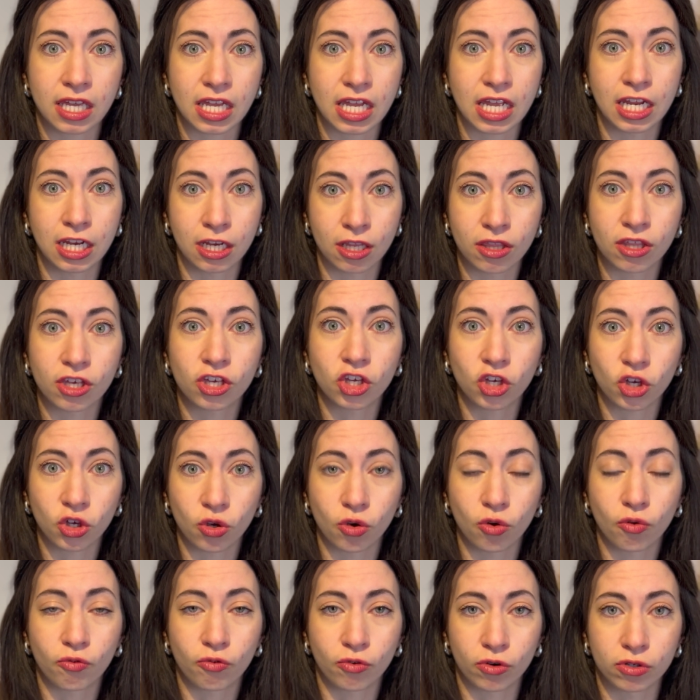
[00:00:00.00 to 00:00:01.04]
in the
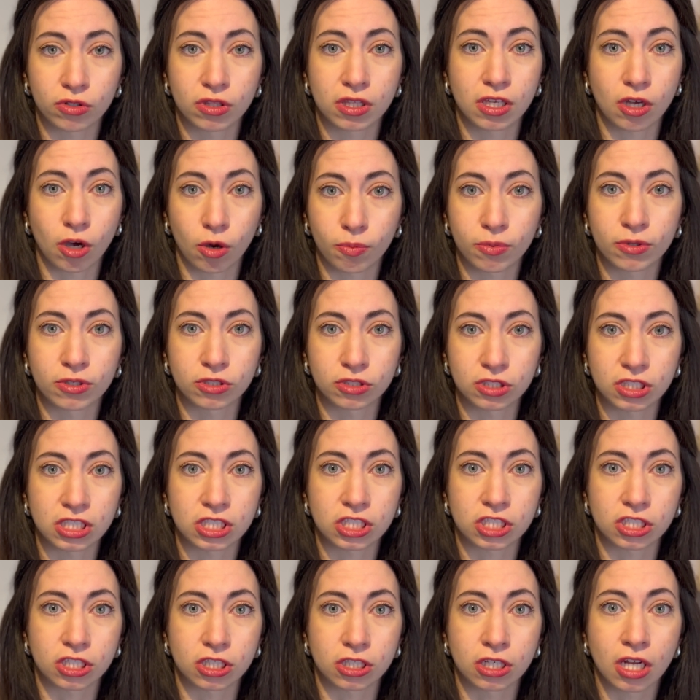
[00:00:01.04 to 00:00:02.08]
queue for the open
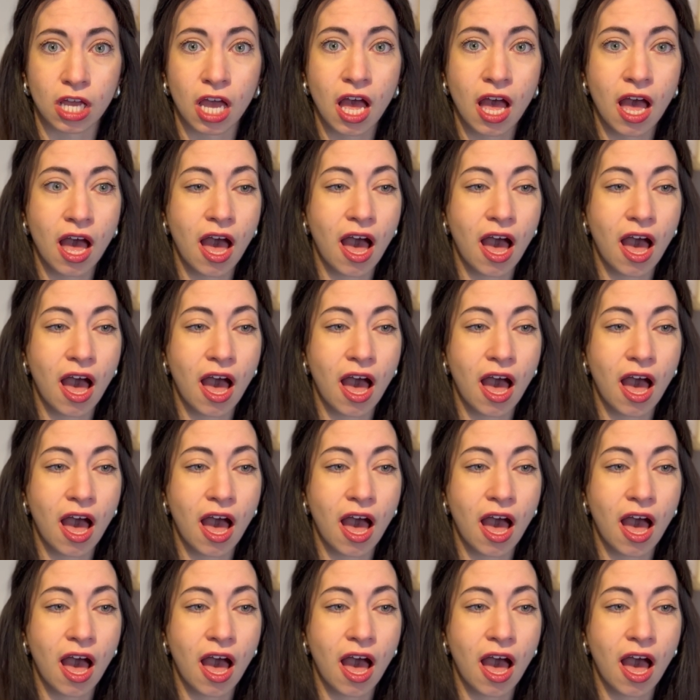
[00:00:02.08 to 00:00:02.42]
audition.